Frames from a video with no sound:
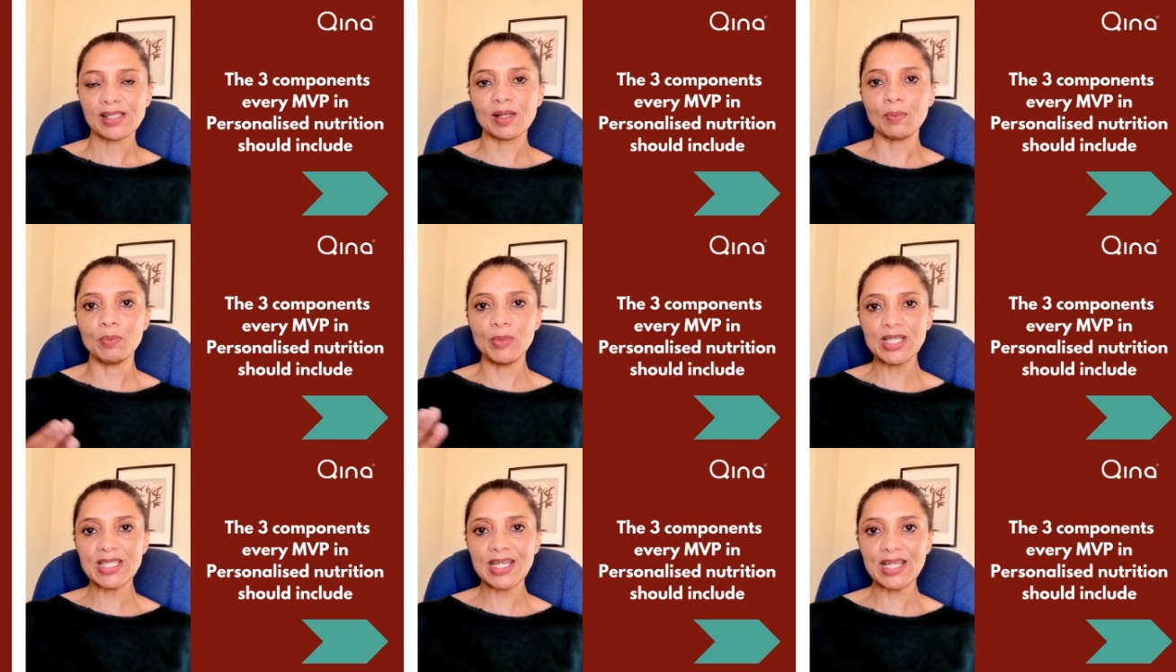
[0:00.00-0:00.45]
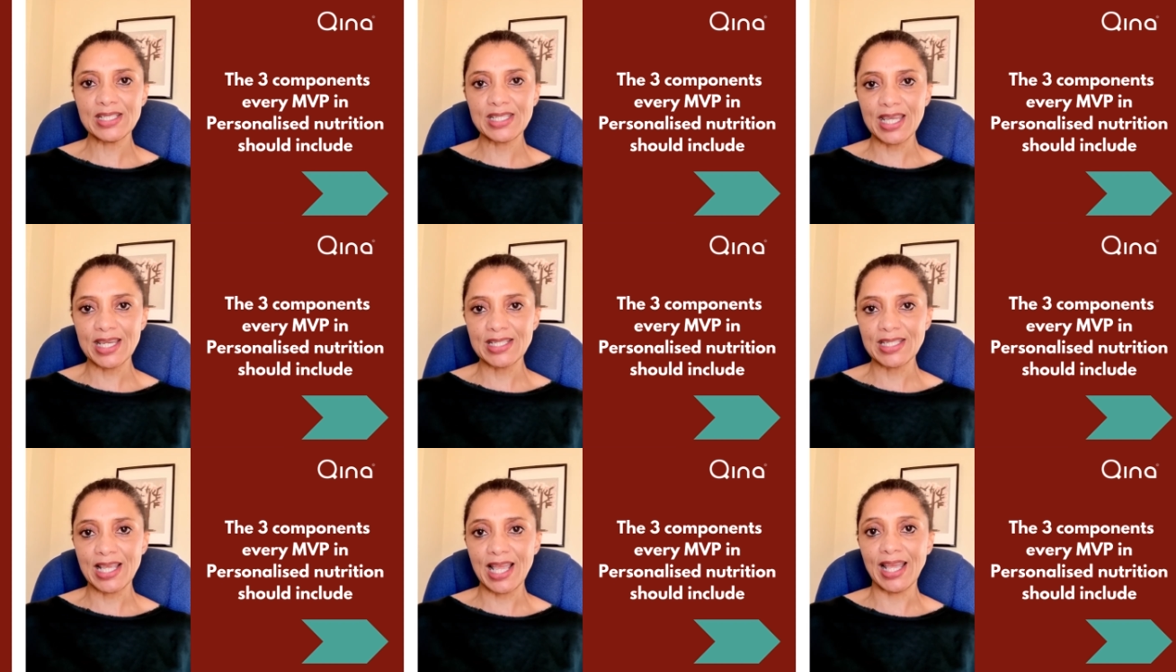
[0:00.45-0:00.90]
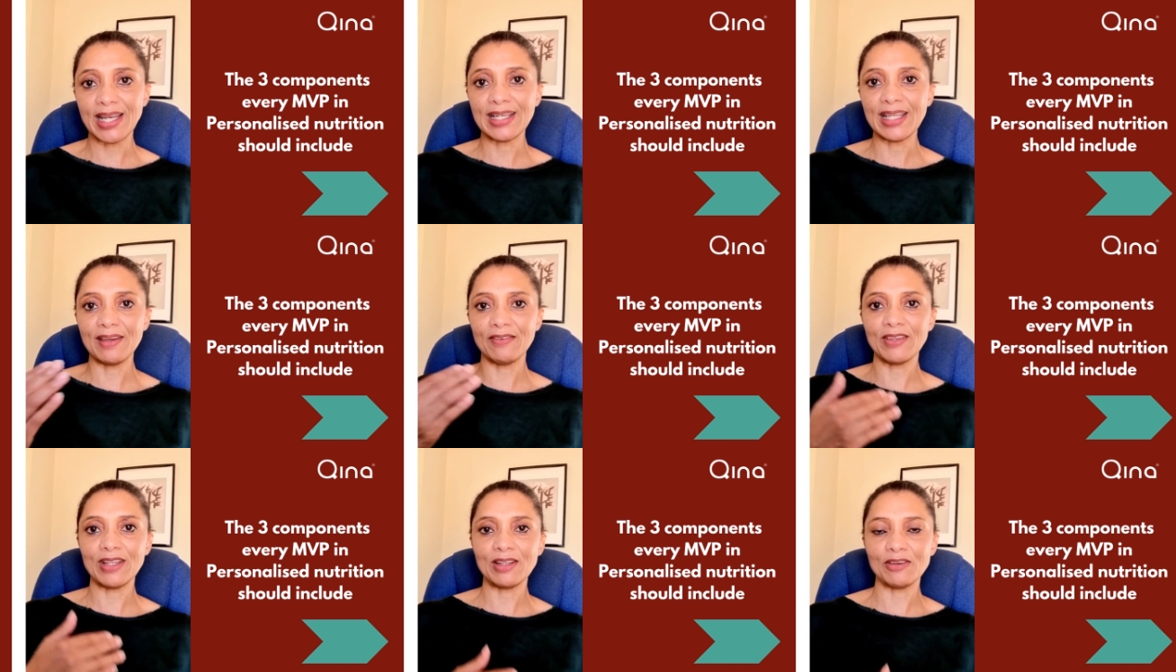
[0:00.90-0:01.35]
submitting data
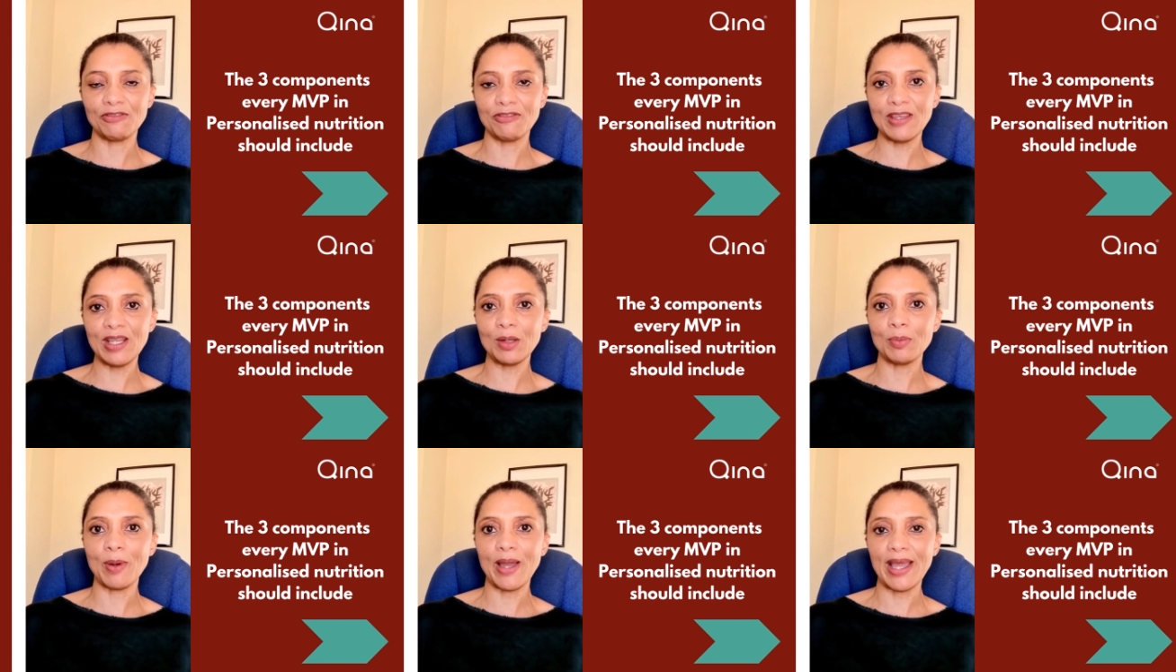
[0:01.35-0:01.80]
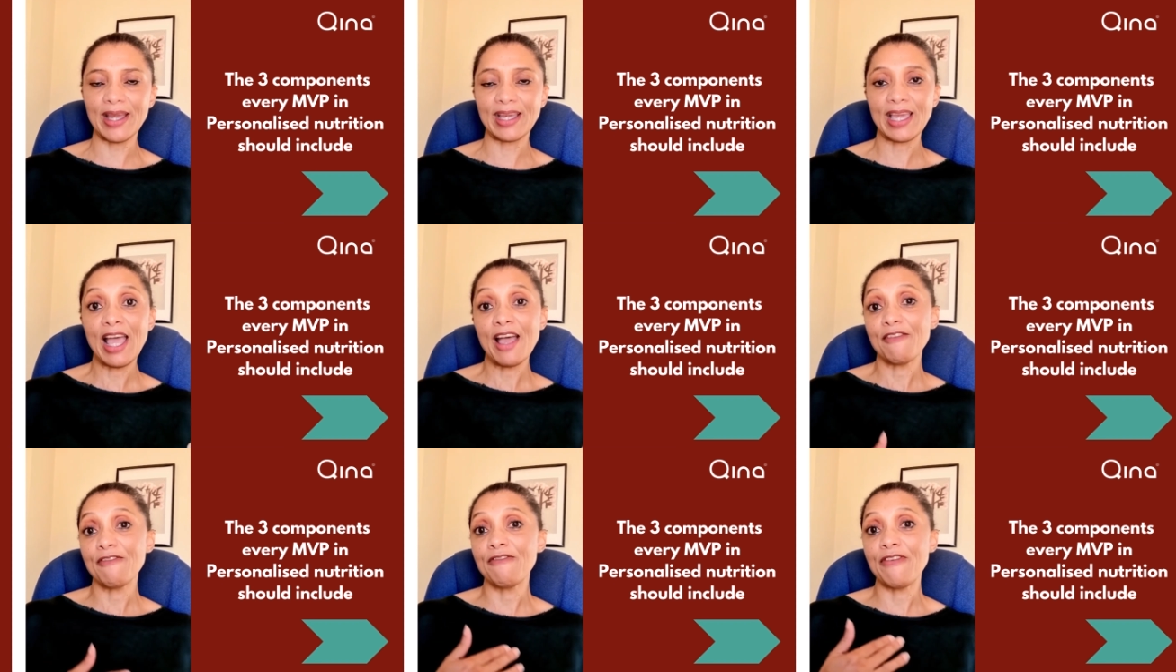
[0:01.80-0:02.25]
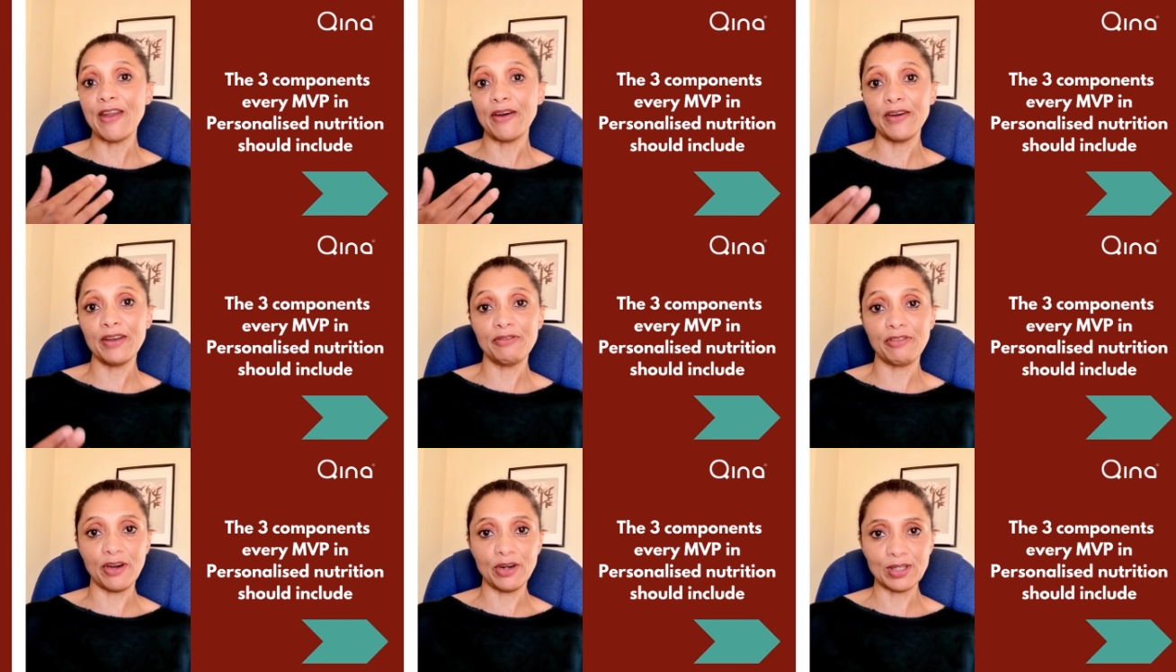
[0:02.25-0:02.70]
and giving the feedback
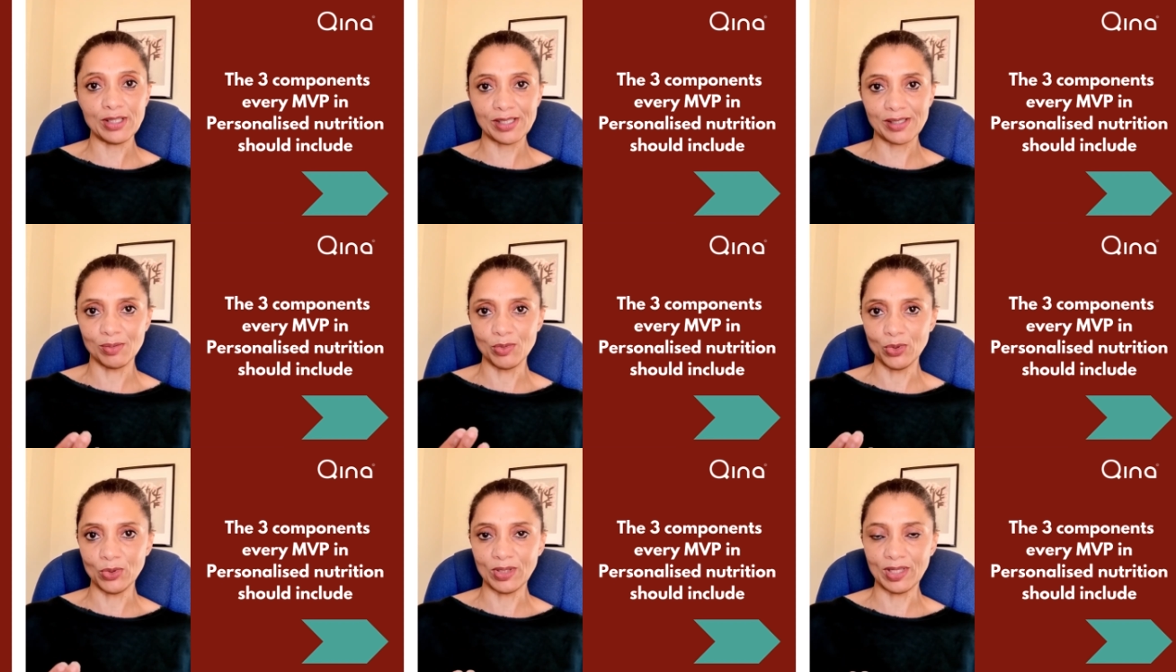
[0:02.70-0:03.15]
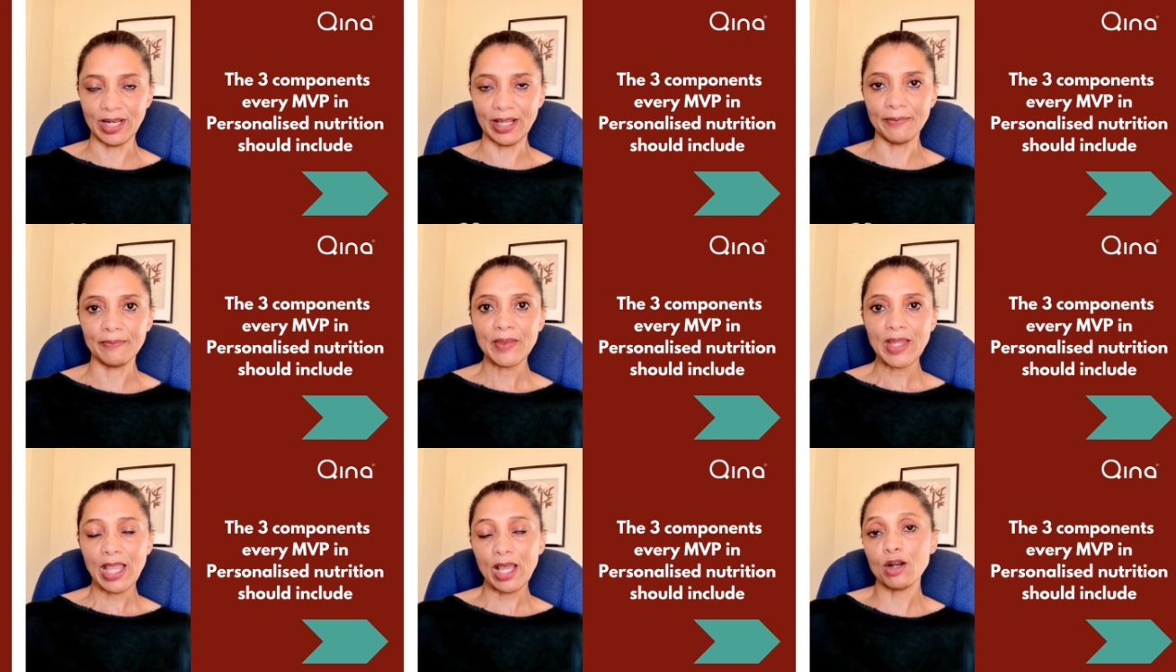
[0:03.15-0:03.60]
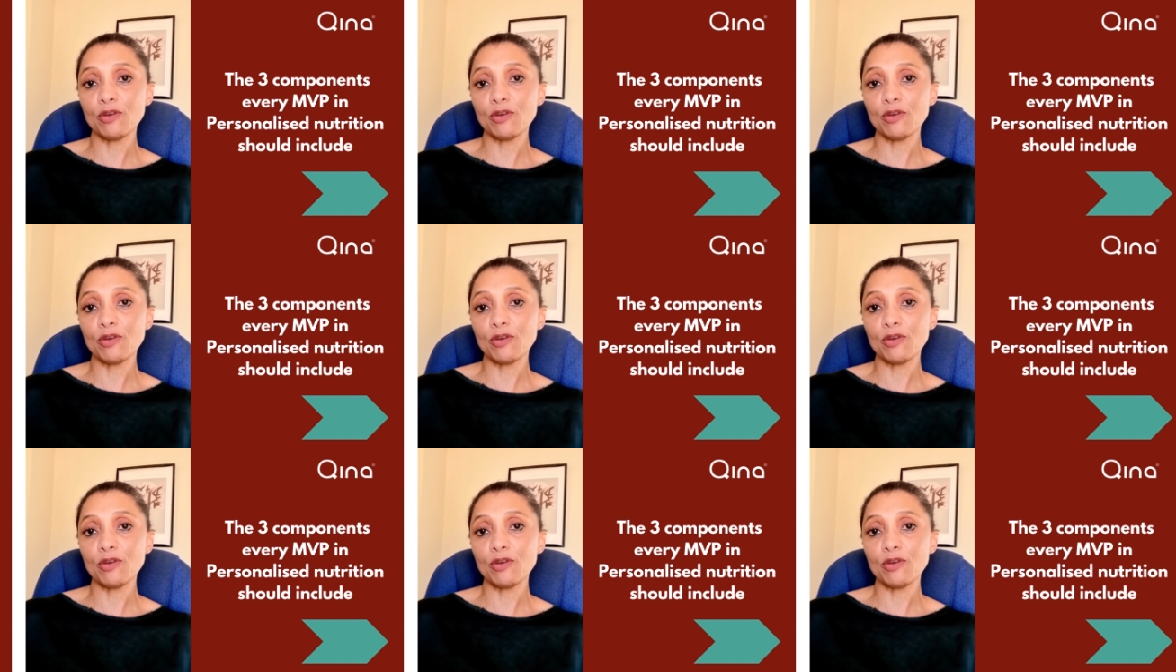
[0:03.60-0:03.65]
very, very smoothly.